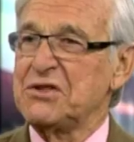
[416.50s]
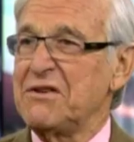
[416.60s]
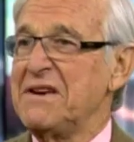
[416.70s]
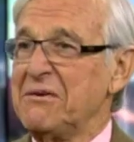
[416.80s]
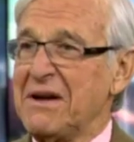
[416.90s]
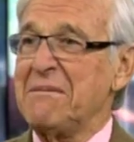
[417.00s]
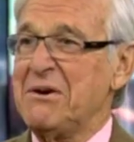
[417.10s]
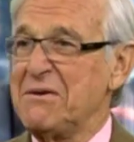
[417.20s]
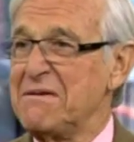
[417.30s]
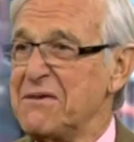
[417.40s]
more so, they don't
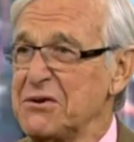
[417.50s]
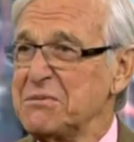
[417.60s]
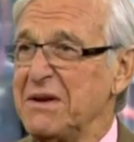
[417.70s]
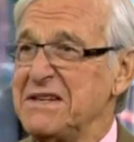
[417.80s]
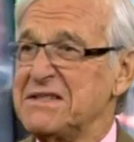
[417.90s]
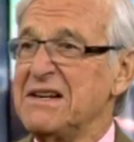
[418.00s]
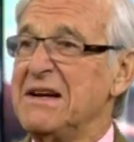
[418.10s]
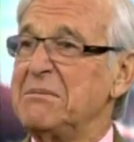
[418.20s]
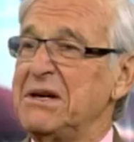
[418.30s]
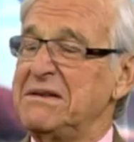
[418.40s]
come here in the first
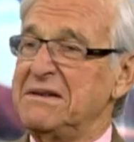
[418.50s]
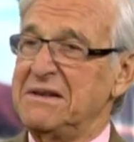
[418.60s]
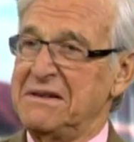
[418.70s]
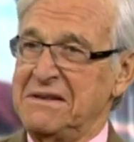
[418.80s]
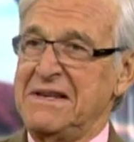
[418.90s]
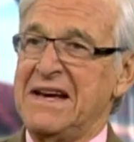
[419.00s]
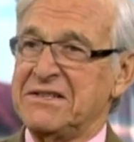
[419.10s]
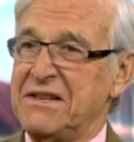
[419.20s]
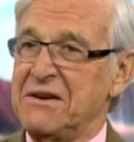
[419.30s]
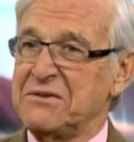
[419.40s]
place. But uh,
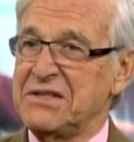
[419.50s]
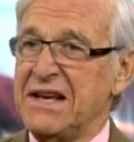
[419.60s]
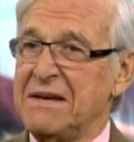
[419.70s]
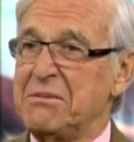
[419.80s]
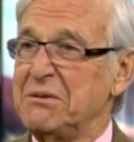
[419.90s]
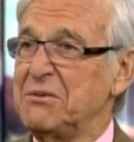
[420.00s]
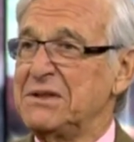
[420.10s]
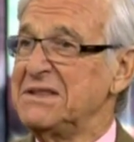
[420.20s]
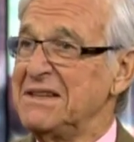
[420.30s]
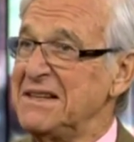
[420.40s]
yes, they don't stay.
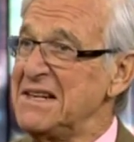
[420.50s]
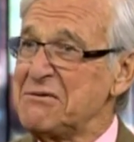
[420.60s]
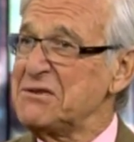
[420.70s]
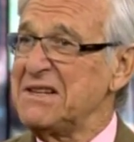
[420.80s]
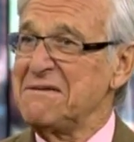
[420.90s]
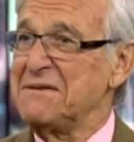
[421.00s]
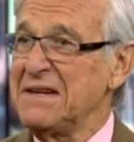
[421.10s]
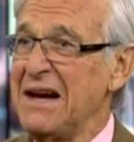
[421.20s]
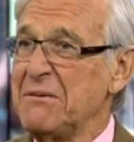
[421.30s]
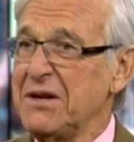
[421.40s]
But what's an interesting
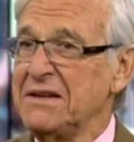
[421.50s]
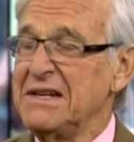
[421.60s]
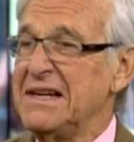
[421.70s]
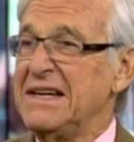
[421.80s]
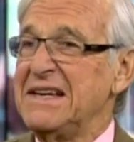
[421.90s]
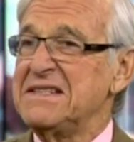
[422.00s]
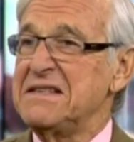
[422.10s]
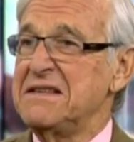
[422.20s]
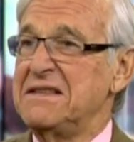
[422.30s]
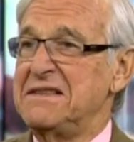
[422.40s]
phenomena
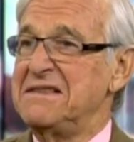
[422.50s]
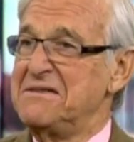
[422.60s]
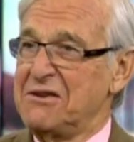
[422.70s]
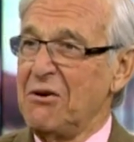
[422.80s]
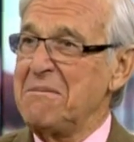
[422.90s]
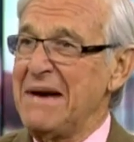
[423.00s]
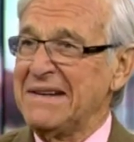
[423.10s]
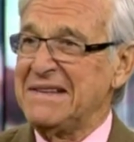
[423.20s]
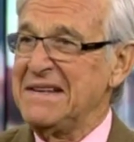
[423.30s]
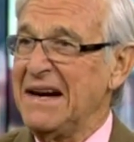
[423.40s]
is that going
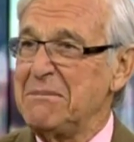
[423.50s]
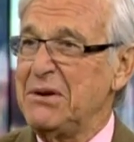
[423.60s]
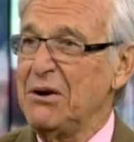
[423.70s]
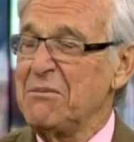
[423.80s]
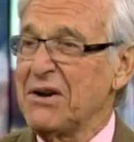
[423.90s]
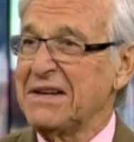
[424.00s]
back to the IPO